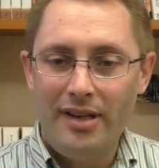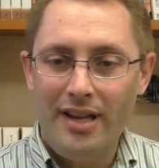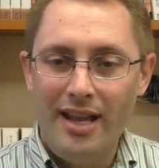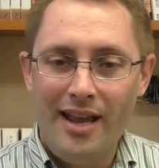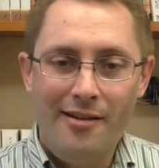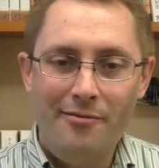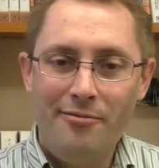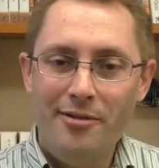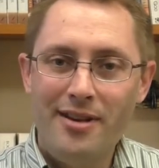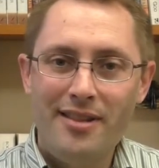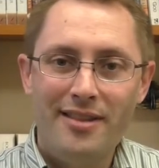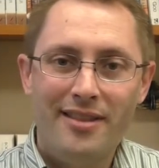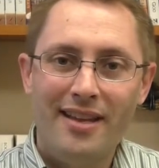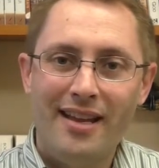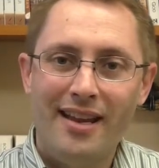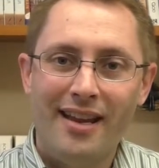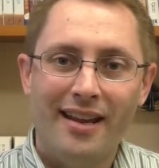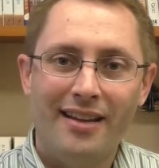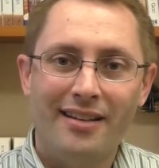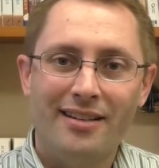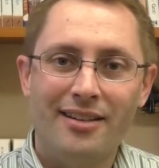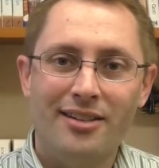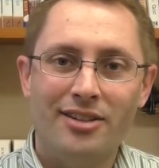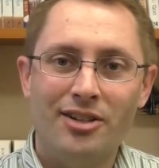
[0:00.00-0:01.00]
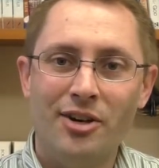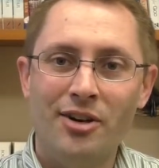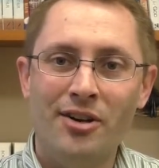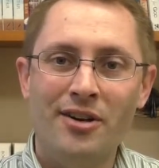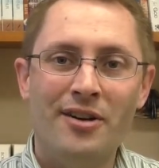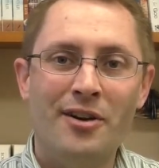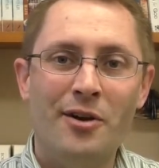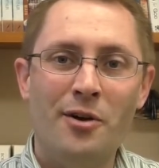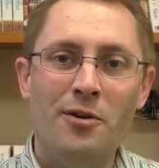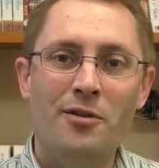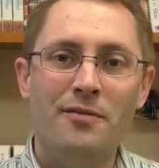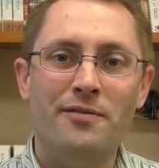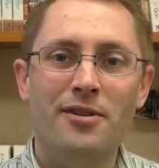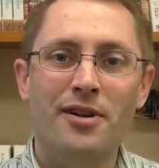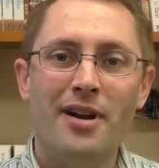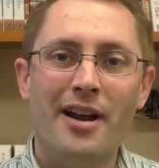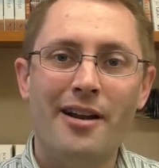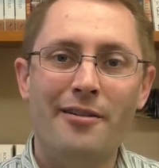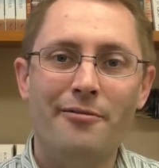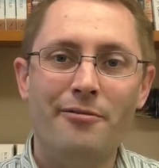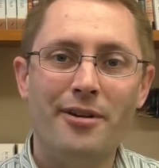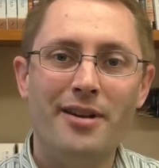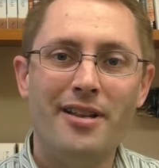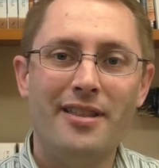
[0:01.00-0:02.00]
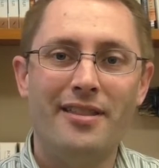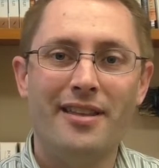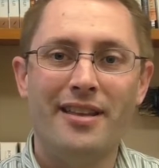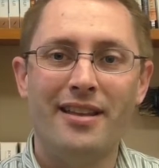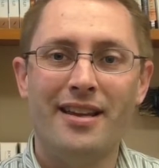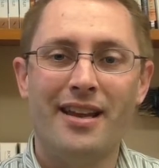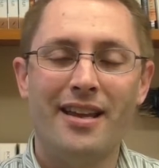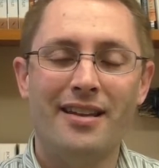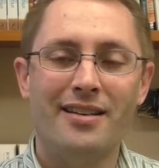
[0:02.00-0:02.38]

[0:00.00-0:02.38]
everything and to turn over everything